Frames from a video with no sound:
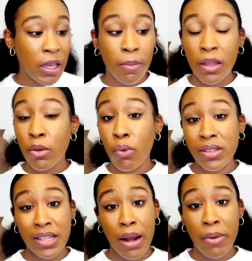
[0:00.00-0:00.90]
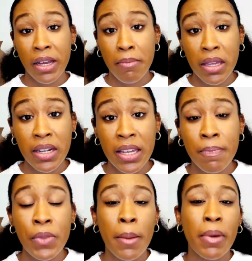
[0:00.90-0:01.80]
It could be the ones that I
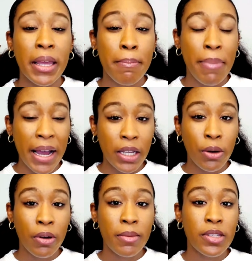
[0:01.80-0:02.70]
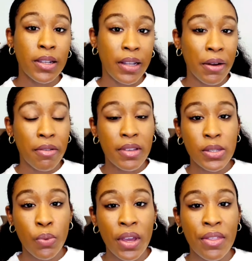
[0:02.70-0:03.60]
recommended, but a body cream to layer
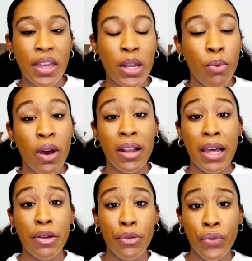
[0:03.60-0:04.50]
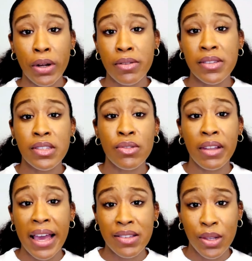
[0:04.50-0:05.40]
this with, and it will allow your fragrance to
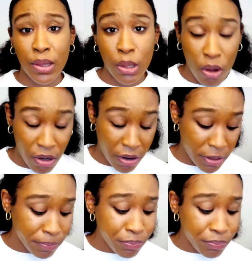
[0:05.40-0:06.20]
last longer.